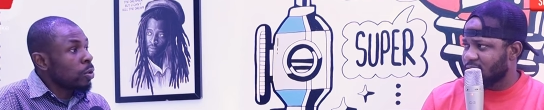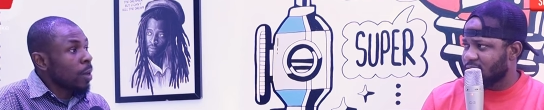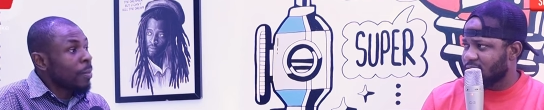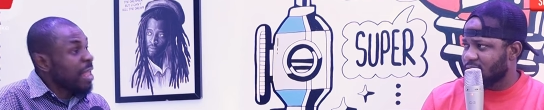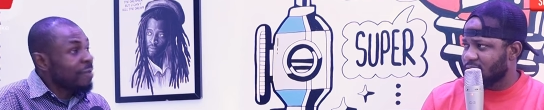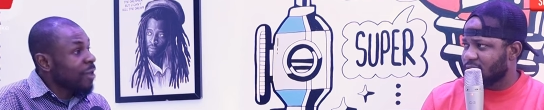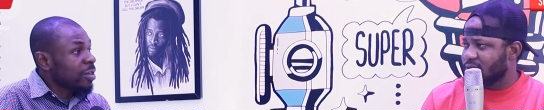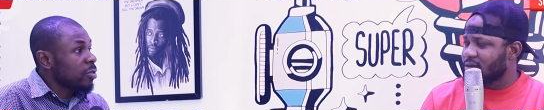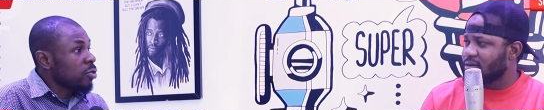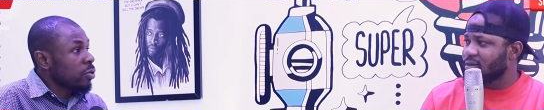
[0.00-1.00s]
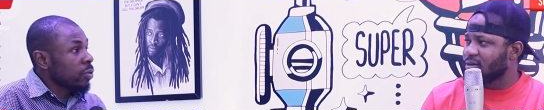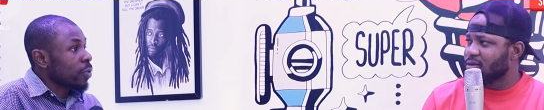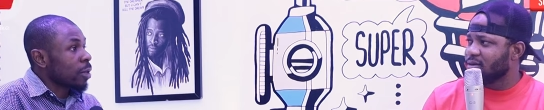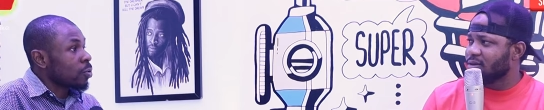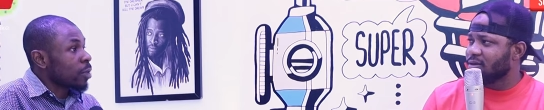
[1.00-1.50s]
Speaker 1: don't. I mean, I never see
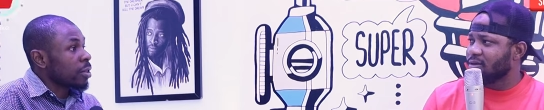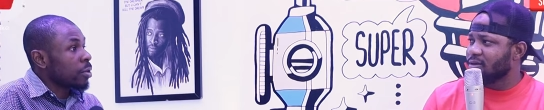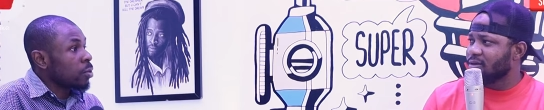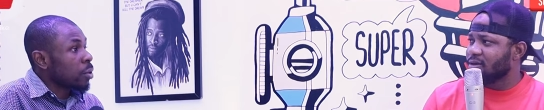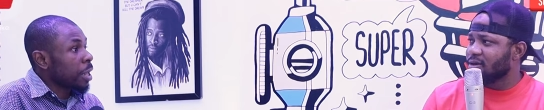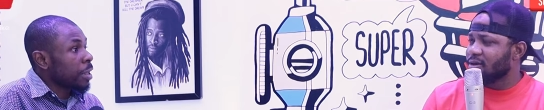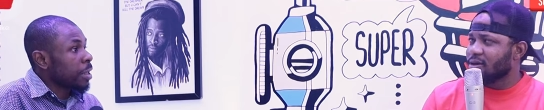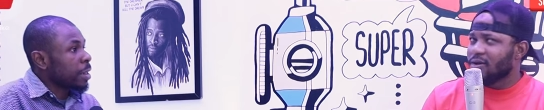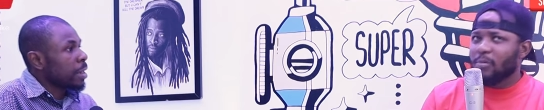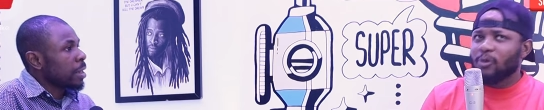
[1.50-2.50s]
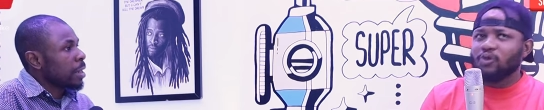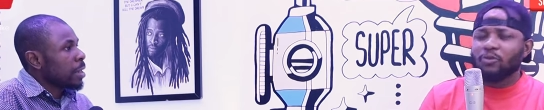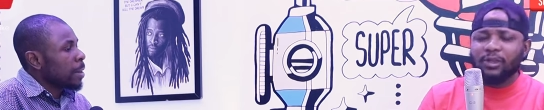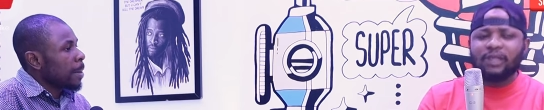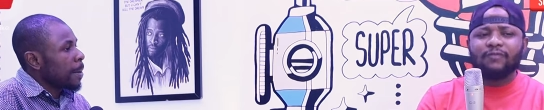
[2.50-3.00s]
Jesus, so I don't know how it look like.
Speaker 2: But you
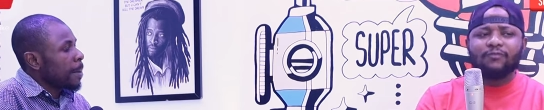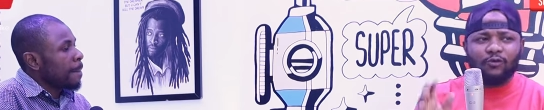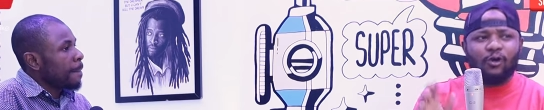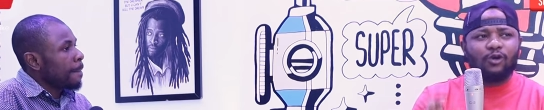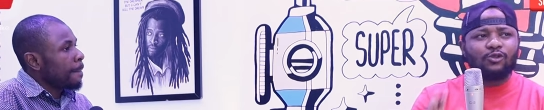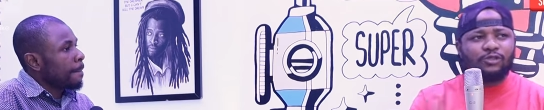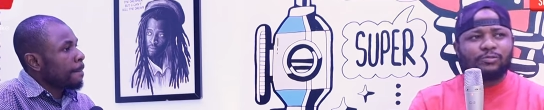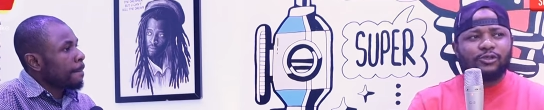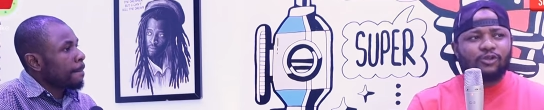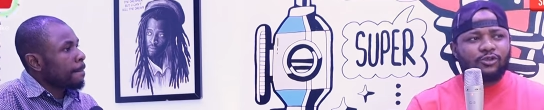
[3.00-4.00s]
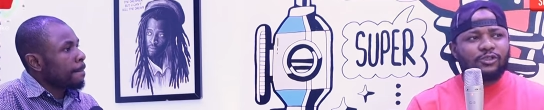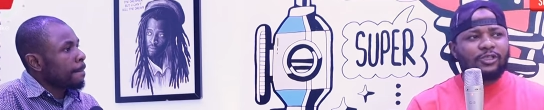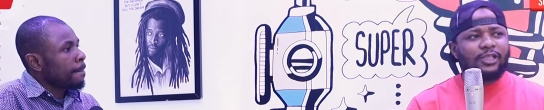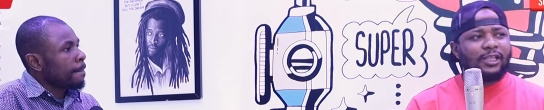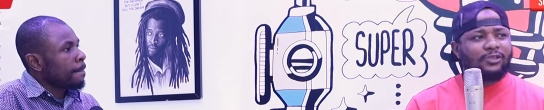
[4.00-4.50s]
believe or uh, those pictures
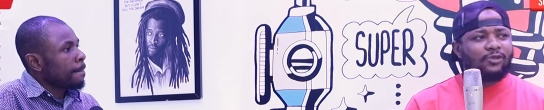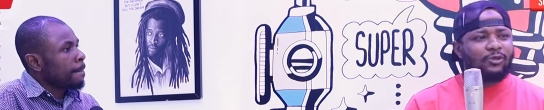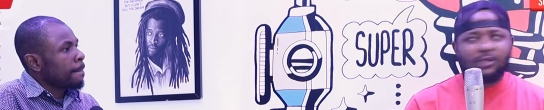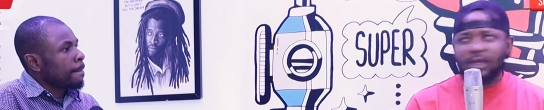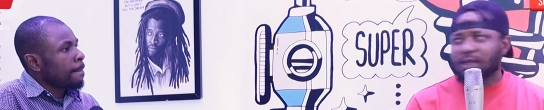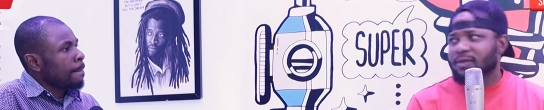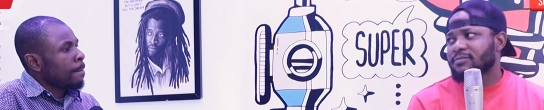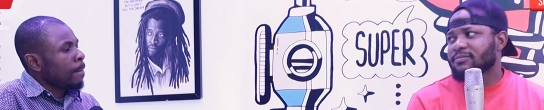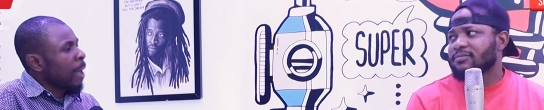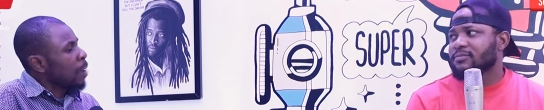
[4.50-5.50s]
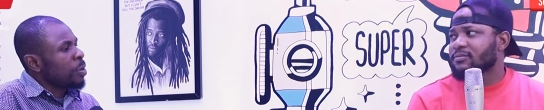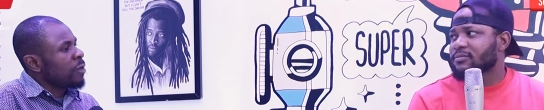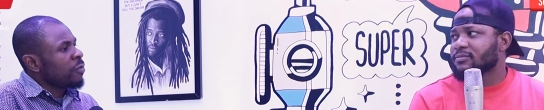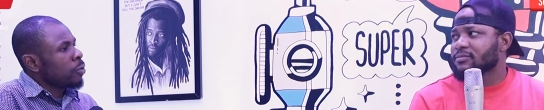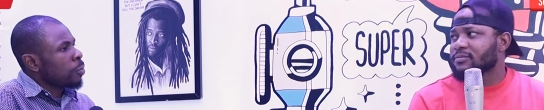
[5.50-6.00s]
say that that's what it look like?
Speaker 1: I don't
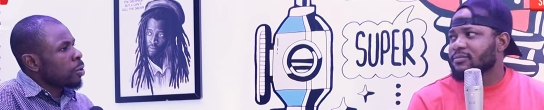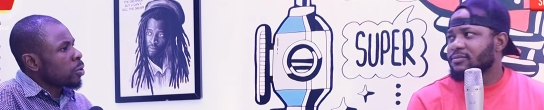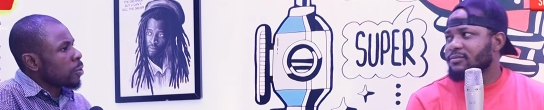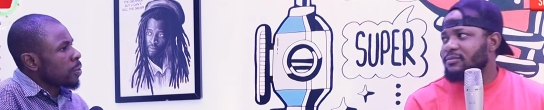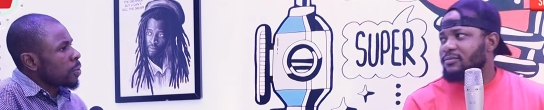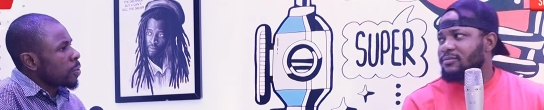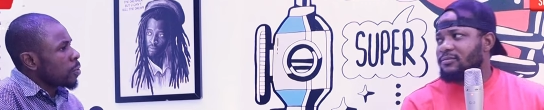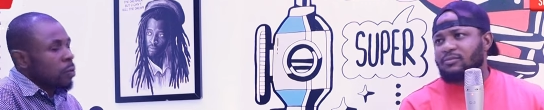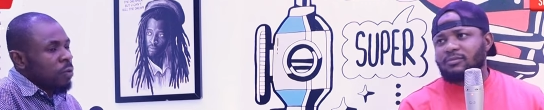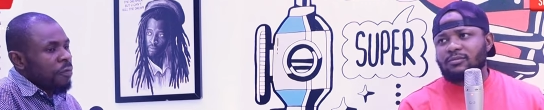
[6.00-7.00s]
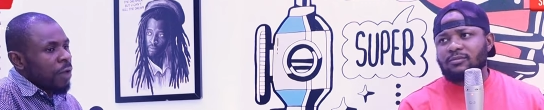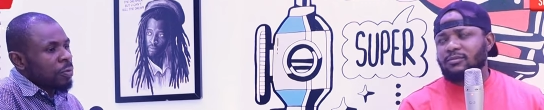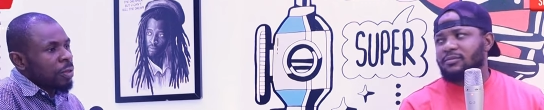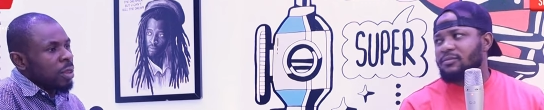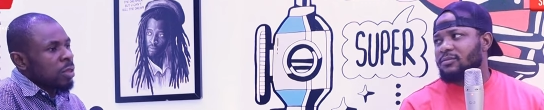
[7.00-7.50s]
believe on those pictures. So if you
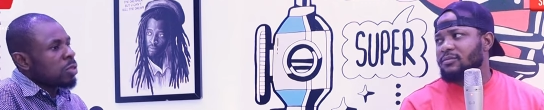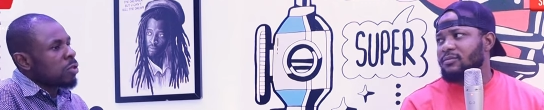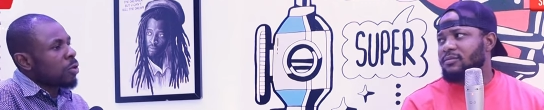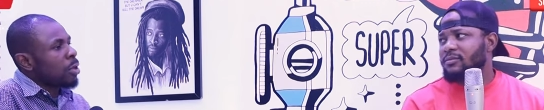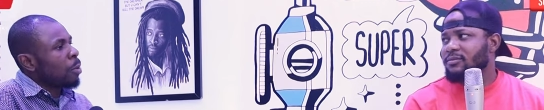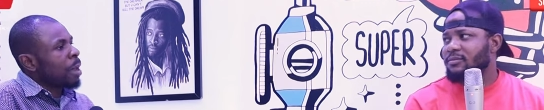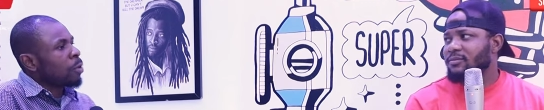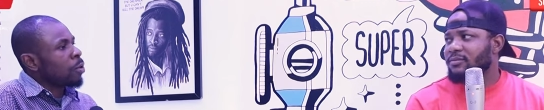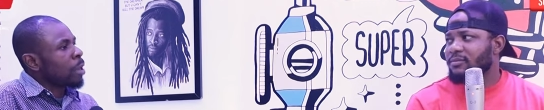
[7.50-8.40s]
ask me, say Jesus na white or